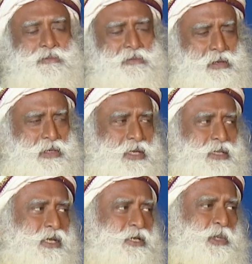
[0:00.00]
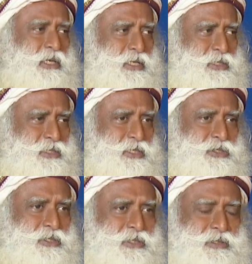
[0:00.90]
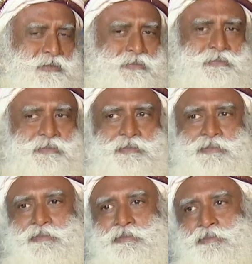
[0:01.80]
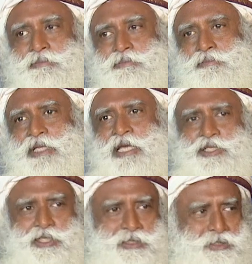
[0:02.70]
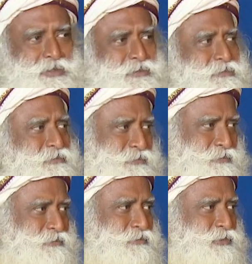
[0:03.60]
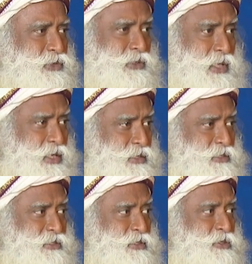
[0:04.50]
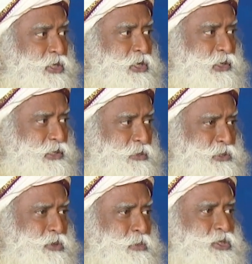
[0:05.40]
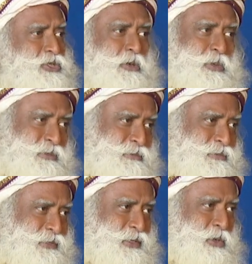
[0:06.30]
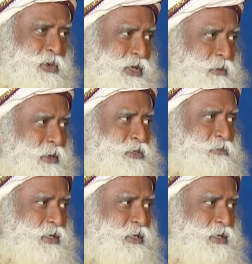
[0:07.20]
Vivekananda, 20th century, 19th. 19th century only there was so much trouble. You can imagine